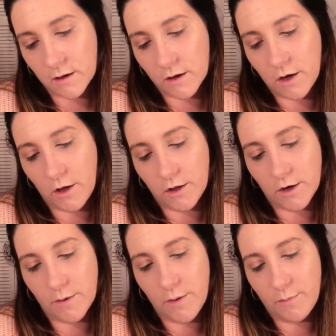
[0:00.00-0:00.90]

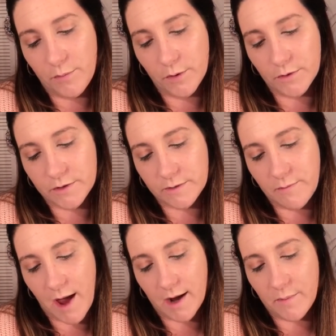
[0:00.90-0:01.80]
Color Boost
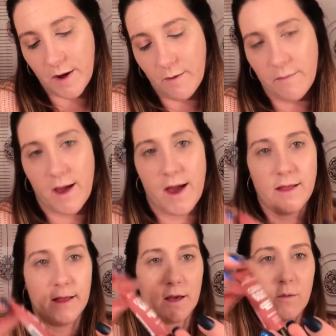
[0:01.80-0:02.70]
Matte About Matte
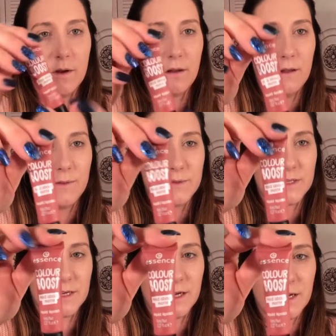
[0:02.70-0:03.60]
liquid
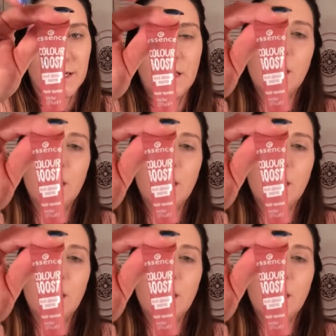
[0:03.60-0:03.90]
lipstick